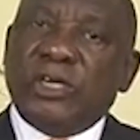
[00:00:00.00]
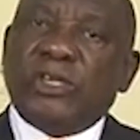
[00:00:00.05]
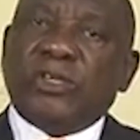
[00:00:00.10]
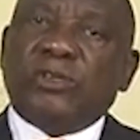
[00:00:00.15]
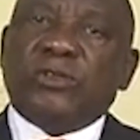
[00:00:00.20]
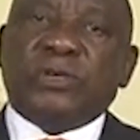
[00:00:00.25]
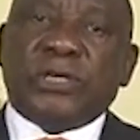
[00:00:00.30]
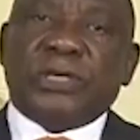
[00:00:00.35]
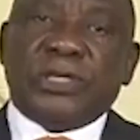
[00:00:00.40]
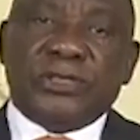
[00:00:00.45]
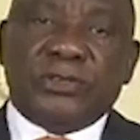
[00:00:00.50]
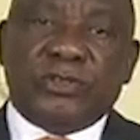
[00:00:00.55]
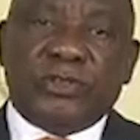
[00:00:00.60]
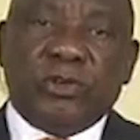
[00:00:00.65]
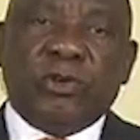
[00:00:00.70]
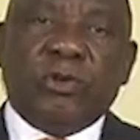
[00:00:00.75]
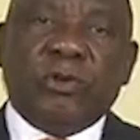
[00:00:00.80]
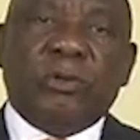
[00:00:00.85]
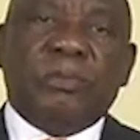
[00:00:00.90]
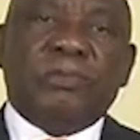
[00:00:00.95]
to
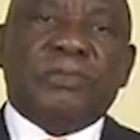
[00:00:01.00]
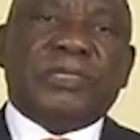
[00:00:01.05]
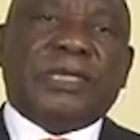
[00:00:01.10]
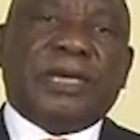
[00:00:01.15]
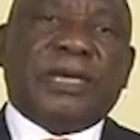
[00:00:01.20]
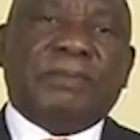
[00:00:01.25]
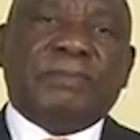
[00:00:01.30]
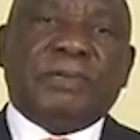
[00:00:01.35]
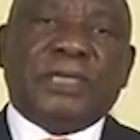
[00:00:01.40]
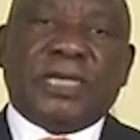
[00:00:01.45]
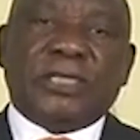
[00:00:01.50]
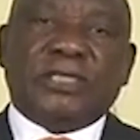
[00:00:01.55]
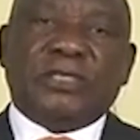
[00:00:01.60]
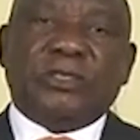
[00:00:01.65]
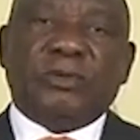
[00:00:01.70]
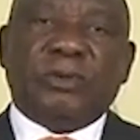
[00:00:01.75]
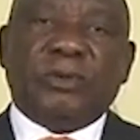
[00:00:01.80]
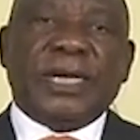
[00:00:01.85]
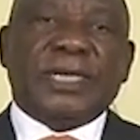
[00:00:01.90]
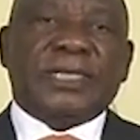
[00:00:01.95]
resume subject
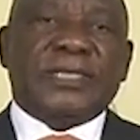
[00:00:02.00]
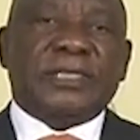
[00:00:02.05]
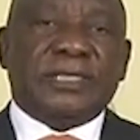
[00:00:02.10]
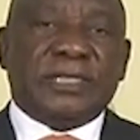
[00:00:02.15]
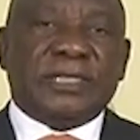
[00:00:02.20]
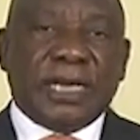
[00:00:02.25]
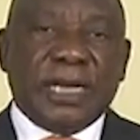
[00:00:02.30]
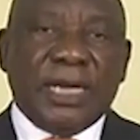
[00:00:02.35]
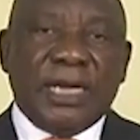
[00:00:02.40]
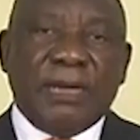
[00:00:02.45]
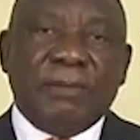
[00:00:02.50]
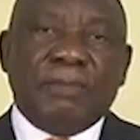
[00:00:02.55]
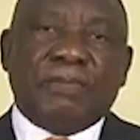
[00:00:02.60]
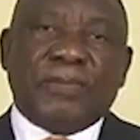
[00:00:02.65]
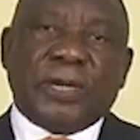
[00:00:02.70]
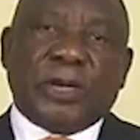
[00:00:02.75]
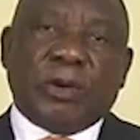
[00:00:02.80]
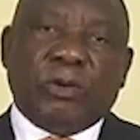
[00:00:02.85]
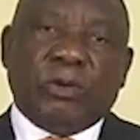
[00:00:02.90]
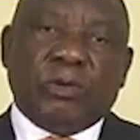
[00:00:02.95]
to extreme
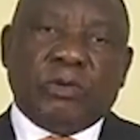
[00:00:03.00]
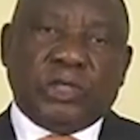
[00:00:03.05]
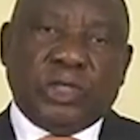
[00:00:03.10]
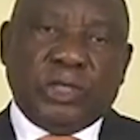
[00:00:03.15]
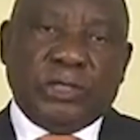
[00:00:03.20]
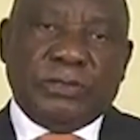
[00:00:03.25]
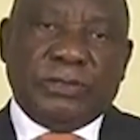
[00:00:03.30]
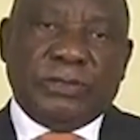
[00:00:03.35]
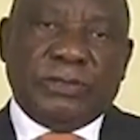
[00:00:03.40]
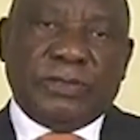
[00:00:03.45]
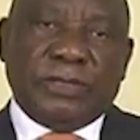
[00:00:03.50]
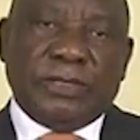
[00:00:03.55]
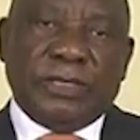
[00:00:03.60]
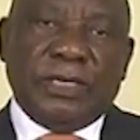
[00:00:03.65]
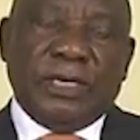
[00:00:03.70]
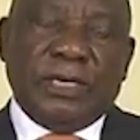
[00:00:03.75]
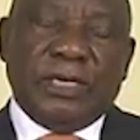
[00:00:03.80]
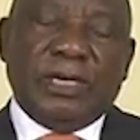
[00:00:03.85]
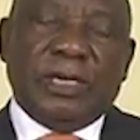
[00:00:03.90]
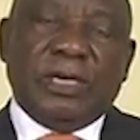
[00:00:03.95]
precautions
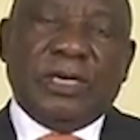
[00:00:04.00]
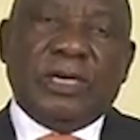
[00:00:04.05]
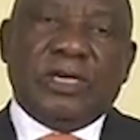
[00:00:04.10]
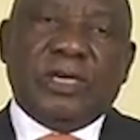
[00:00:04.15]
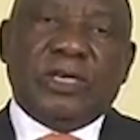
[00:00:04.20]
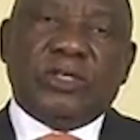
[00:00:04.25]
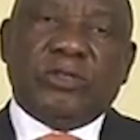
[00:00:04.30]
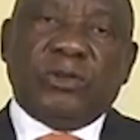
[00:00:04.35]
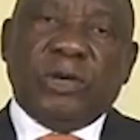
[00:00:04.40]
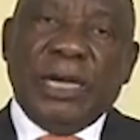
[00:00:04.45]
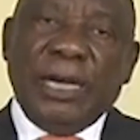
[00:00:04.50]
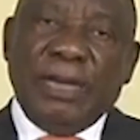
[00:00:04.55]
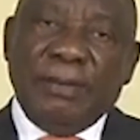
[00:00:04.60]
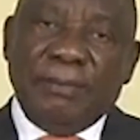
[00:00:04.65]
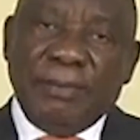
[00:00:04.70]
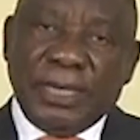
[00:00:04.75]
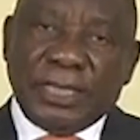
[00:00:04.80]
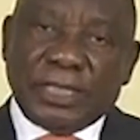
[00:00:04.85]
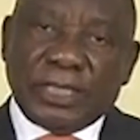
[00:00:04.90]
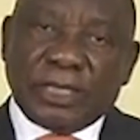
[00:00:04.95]
to
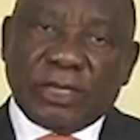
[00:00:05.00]
limit